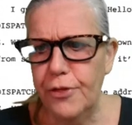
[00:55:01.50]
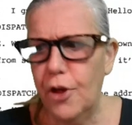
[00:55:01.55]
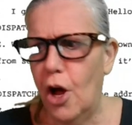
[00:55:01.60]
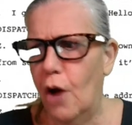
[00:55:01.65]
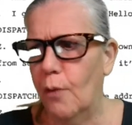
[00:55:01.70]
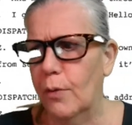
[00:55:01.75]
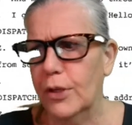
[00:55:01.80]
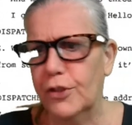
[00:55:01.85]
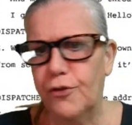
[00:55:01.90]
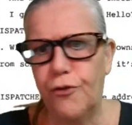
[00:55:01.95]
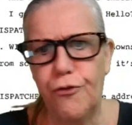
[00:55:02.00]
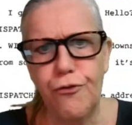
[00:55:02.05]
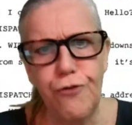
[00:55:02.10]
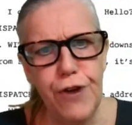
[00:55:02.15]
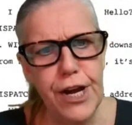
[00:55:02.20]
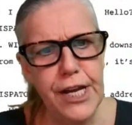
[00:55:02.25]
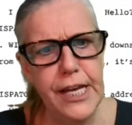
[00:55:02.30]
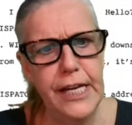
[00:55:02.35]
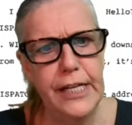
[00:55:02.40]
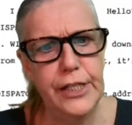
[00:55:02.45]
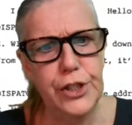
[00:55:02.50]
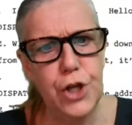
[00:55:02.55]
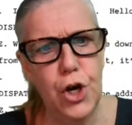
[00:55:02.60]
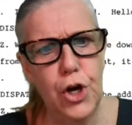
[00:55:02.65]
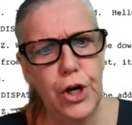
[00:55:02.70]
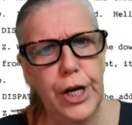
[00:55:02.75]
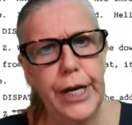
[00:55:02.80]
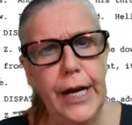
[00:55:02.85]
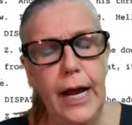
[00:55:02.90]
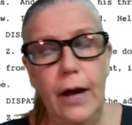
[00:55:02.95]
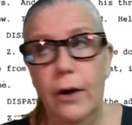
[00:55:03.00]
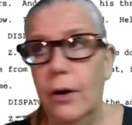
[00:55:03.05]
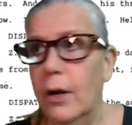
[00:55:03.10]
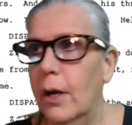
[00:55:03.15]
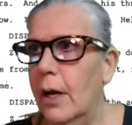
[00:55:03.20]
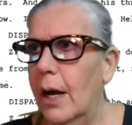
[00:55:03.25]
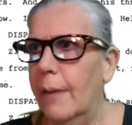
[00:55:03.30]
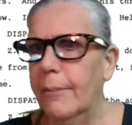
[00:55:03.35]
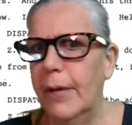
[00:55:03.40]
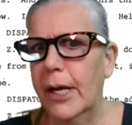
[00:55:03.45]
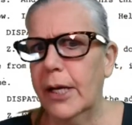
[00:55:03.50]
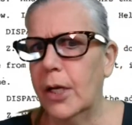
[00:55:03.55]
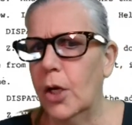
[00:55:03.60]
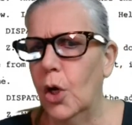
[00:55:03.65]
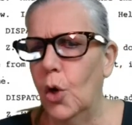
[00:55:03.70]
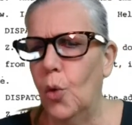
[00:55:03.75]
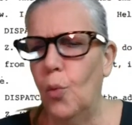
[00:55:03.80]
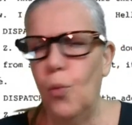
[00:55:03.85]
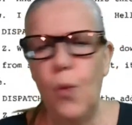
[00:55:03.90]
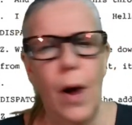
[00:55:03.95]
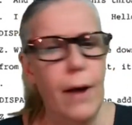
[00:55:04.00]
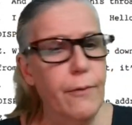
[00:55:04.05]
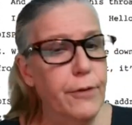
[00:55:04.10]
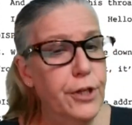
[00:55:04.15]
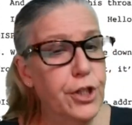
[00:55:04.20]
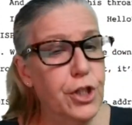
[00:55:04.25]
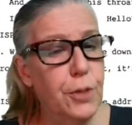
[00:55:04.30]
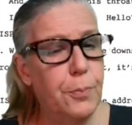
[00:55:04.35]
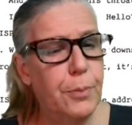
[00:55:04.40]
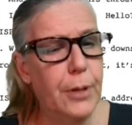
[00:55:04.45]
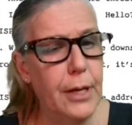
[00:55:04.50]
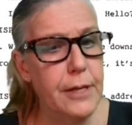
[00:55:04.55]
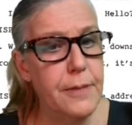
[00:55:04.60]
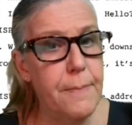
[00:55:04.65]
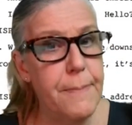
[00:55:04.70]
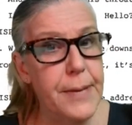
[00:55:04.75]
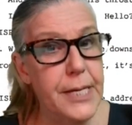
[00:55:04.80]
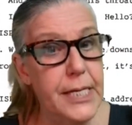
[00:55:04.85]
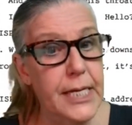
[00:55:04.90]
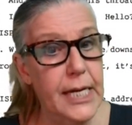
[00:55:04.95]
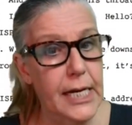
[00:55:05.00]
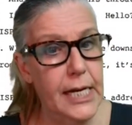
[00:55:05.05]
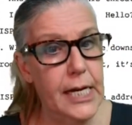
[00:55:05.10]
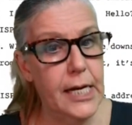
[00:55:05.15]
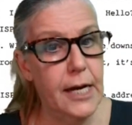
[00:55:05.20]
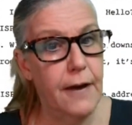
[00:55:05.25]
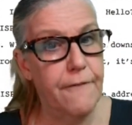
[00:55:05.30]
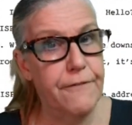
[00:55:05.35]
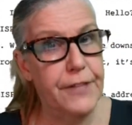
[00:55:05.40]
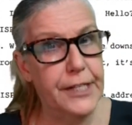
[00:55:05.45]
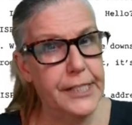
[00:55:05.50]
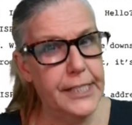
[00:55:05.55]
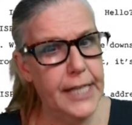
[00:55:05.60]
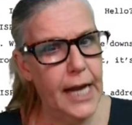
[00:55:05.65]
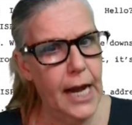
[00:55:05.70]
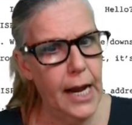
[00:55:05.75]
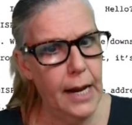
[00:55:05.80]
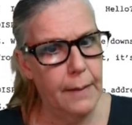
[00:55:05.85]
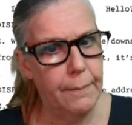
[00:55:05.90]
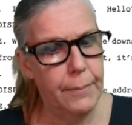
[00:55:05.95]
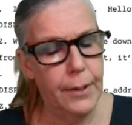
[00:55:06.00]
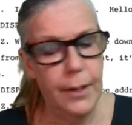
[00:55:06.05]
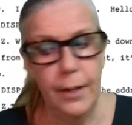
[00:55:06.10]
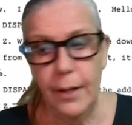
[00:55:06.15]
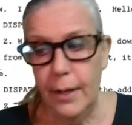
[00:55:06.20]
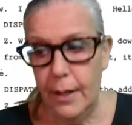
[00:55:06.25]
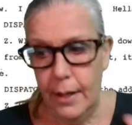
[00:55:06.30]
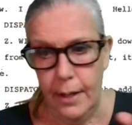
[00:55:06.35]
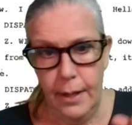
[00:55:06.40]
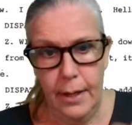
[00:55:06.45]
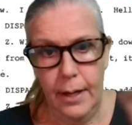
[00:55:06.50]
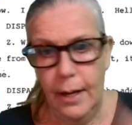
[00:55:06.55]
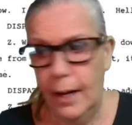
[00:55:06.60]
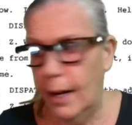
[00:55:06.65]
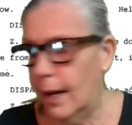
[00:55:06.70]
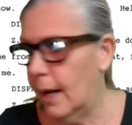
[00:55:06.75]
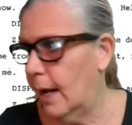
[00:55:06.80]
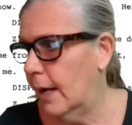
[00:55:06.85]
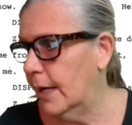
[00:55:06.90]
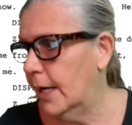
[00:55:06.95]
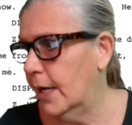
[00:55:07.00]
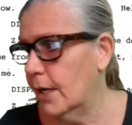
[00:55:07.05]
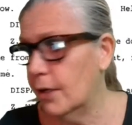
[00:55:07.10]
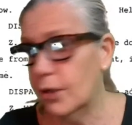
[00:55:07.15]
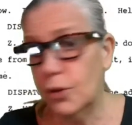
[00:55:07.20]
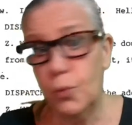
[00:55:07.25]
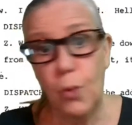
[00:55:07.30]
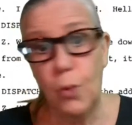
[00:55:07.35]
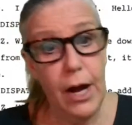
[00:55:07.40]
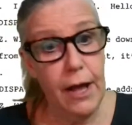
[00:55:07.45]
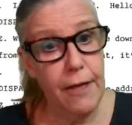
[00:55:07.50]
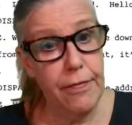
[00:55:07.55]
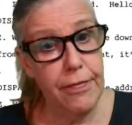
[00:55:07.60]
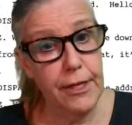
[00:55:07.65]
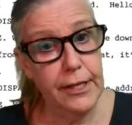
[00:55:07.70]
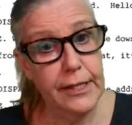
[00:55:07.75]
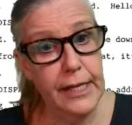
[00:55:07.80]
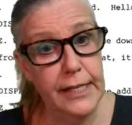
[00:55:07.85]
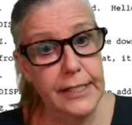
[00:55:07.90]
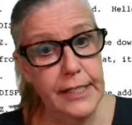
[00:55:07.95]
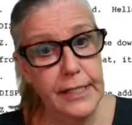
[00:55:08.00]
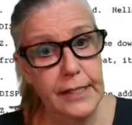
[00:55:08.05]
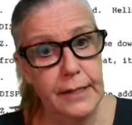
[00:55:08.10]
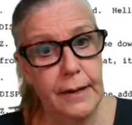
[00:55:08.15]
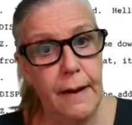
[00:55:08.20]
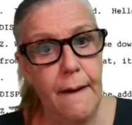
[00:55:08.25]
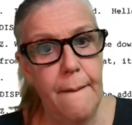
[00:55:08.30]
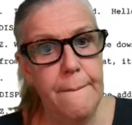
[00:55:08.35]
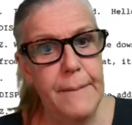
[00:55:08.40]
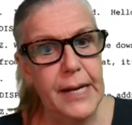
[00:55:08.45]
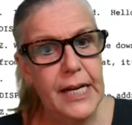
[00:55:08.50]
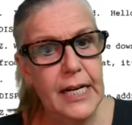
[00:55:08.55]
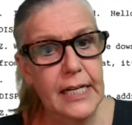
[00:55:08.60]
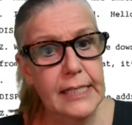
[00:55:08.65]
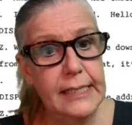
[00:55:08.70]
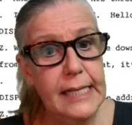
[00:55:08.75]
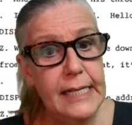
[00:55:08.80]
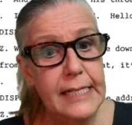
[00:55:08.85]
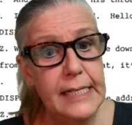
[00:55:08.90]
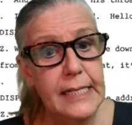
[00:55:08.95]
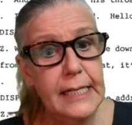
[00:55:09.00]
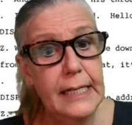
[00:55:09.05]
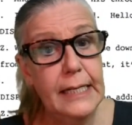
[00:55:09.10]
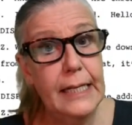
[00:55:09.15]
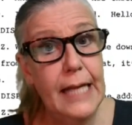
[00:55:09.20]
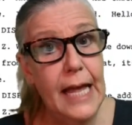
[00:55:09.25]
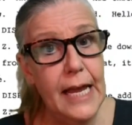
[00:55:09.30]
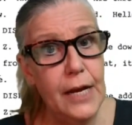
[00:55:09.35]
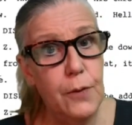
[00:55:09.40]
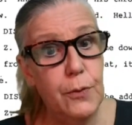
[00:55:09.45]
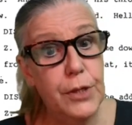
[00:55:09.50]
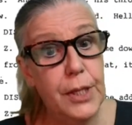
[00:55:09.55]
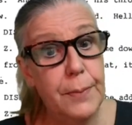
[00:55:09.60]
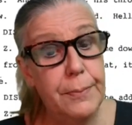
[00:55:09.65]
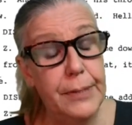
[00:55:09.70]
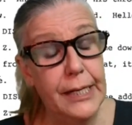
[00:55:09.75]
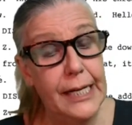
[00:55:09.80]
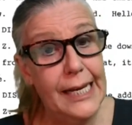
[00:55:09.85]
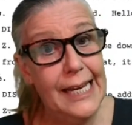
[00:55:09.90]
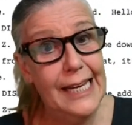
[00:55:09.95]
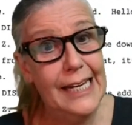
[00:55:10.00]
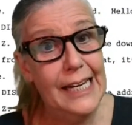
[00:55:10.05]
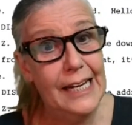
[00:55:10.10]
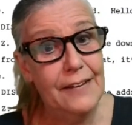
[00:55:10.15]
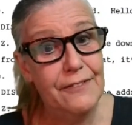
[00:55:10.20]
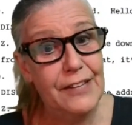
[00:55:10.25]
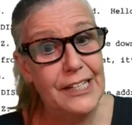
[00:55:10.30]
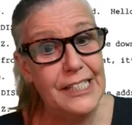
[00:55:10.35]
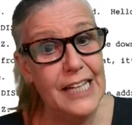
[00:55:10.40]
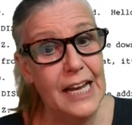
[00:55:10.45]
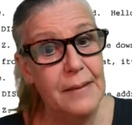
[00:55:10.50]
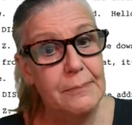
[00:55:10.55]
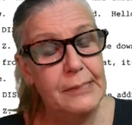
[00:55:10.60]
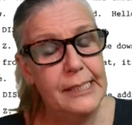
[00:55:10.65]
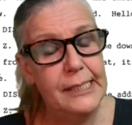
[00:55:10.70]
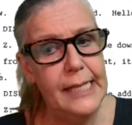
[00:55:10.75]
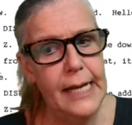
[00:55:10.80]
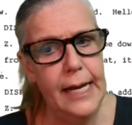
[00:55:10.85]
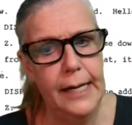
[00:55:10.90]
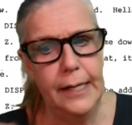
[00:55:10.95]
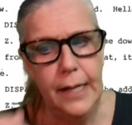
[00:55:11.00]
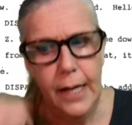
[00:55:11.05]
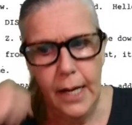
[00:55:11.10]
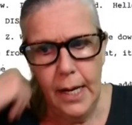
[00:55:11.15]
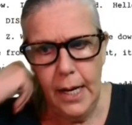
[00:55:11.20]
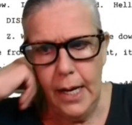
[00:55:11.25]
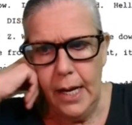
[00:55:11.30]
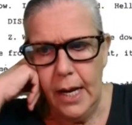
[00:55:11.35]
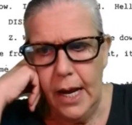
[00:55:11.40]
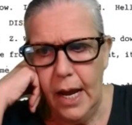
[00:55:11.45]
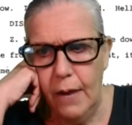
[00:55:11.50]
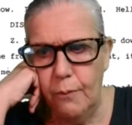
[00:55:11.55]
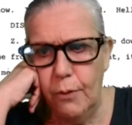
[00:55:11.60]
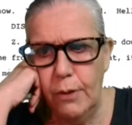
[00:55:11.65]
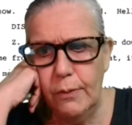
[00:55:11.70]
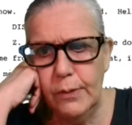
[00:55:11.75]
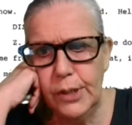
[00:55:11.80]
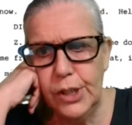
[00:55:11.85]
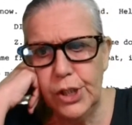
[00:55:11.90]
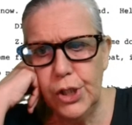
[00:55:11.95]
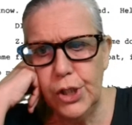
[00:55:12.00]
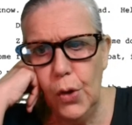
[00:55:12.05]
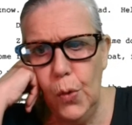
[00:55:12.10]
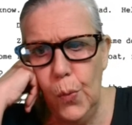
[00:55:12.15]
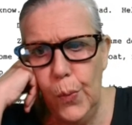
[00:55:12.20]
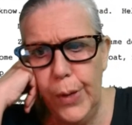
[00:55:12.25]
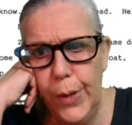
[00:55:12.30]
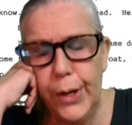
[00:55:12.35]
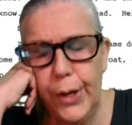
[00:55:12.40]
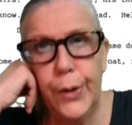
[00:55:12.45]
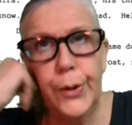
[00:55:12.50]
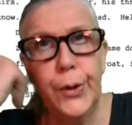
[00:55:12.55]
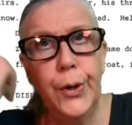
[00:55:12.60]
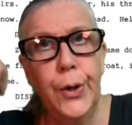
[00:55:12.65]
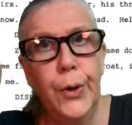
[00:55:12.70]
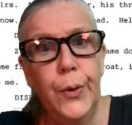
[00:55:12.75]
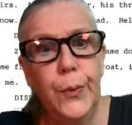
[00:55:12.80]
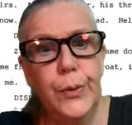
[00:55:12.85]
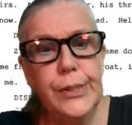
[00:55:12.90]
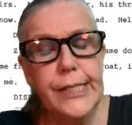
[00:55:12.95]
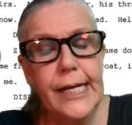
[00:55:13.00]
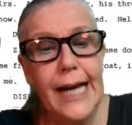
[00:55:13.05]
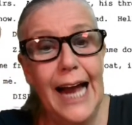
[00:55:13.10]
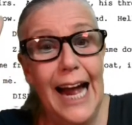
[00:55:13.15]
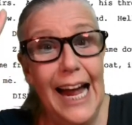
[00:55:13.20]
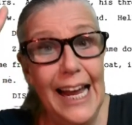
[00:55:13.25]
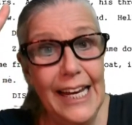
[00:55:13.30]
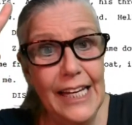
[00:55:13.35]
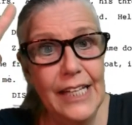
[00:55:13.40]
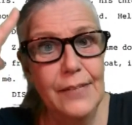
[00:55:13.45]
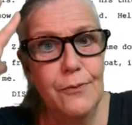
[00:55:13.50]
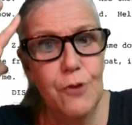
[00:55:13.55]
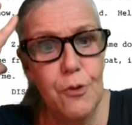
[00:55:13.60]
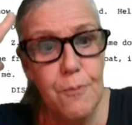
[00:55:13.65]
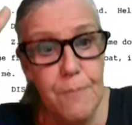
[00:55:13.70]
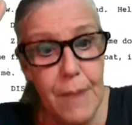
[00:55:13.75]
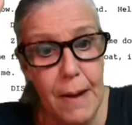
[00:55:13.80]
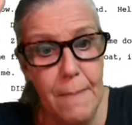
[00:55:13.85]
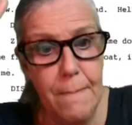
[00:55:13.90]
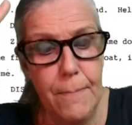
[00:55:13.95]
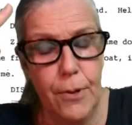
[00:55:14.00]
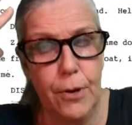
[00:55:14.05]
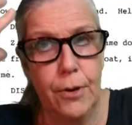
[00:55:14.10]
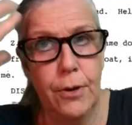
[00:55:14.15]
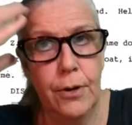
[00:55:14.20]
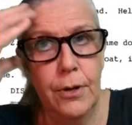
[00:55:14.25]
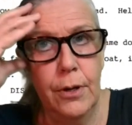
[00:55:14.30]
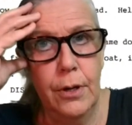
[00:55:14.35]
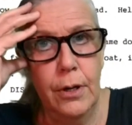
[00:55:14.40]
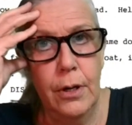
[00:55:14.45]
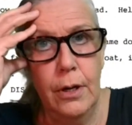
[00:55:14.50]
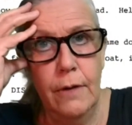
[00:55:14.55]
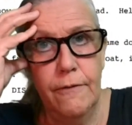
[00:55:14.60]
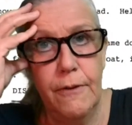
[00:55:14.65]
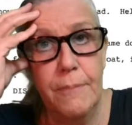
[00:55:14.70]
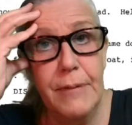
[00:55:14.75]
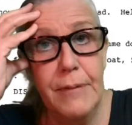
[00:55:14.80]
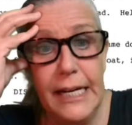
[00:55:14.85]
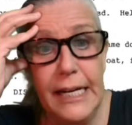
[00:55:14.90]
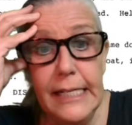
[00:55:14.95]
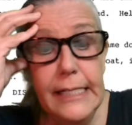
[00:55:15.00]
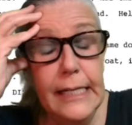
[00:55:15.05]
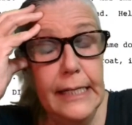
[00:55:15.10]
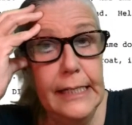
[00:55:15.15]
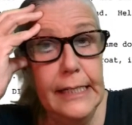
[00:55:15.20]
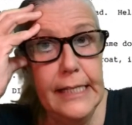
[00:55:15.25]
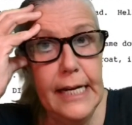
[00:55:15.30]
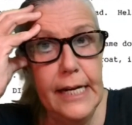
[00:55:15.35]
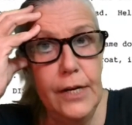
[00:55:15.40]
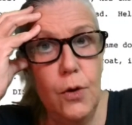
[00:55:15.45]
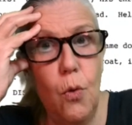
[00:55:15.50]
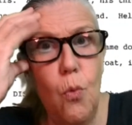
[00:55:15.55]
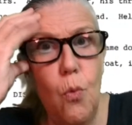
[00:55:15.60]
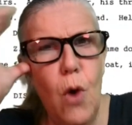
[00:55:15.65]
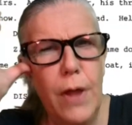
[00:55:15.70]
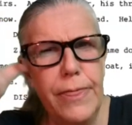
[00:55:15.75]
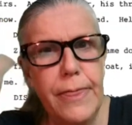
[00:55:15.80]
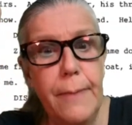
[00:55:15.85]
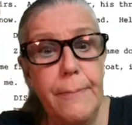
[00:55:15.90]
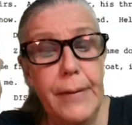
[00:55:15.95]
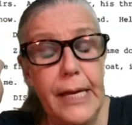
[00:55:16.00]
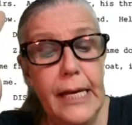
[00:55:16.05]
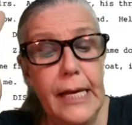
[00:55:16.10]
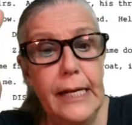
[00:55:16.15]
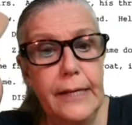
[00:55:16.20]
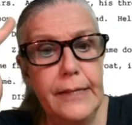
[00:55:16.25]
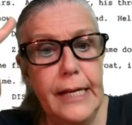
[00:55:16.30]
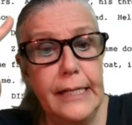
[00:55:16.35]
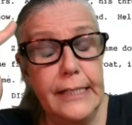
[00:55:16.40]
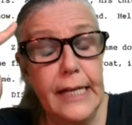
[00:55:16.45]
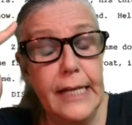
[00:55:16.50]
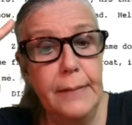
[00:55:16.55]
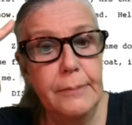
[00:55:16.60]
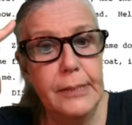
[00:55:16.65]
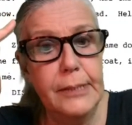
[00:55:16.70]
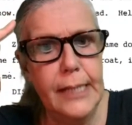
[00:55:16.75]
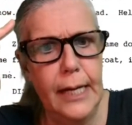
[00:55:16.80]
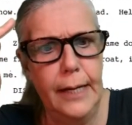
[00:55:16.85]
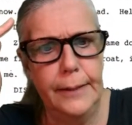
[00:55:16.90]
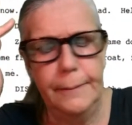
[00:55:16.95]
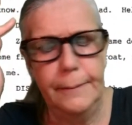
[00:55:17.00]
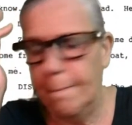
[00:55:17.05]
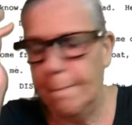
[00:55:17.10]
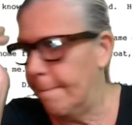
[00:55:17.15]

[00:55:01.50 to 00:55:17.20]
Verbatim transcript: thought was freaky as all get out. I'm like, why wouldn't you play the beginning of the tape? And here's why I think they didn't because they didn't like what the beginning of the tape said. And what was so weird was that I can remember from 1998 what the beginning of that tape said.